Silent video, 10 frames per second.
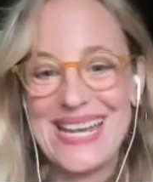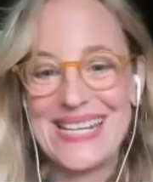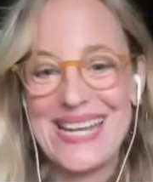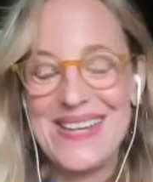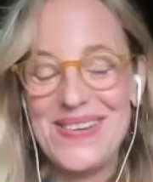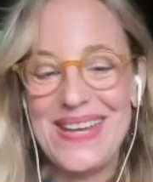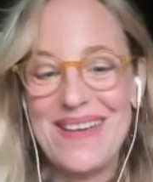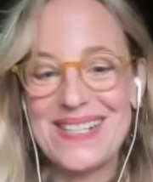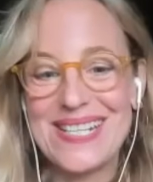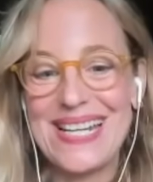And can you
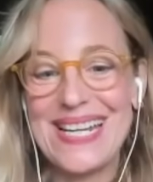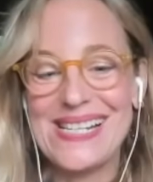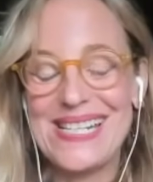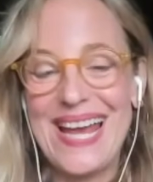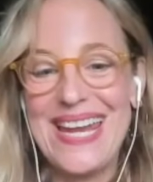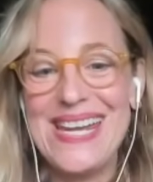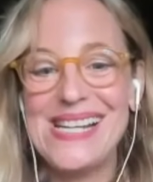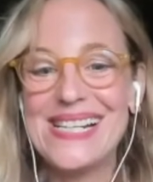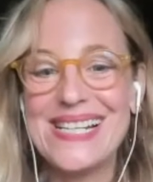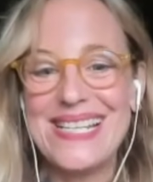give us a little tiny
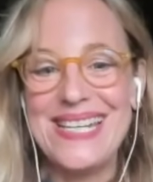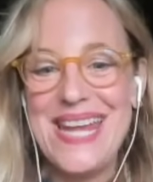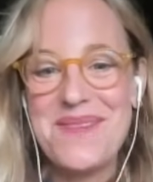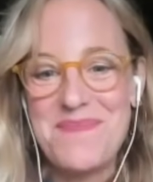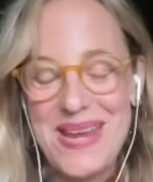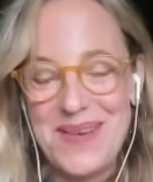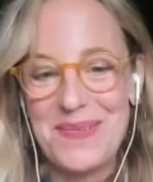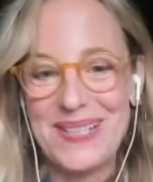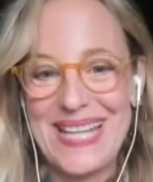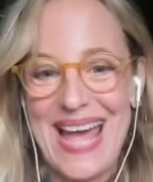little sneak peek
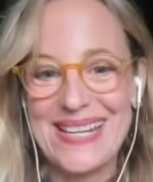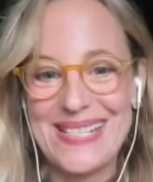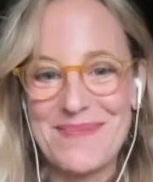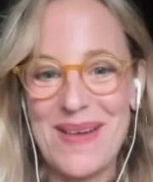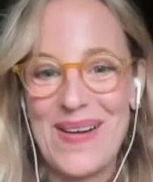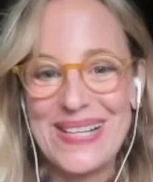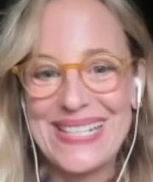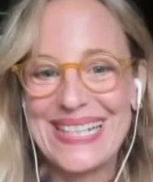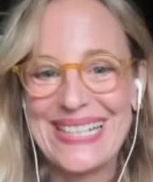what that is about?